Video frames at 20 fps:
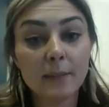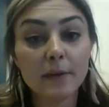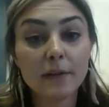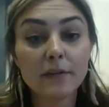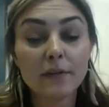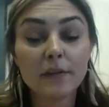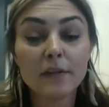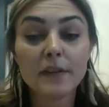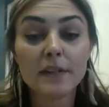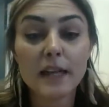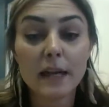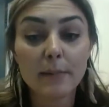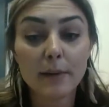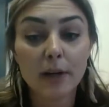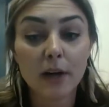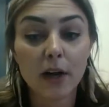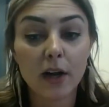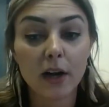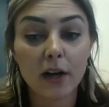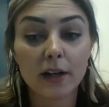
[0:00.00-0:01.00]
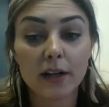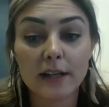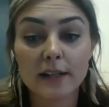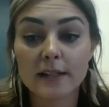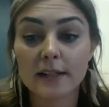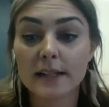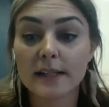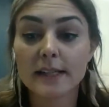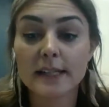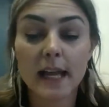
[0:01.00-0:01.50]
The PIN number for the
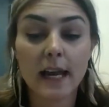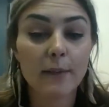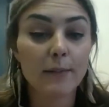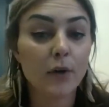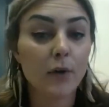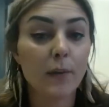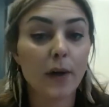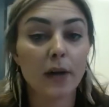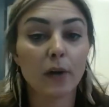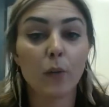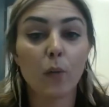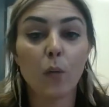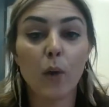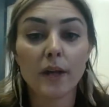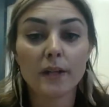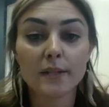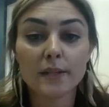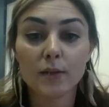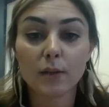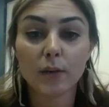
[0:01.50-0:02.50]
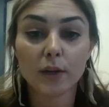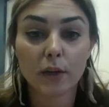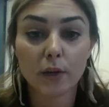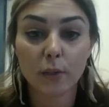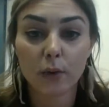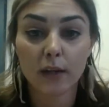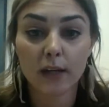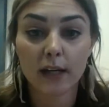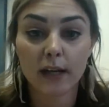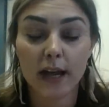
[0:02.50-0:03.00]
debit card is the same no matter
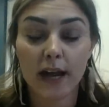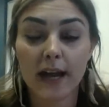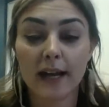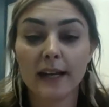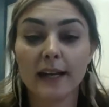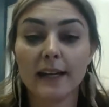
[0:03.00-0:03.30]
what store you're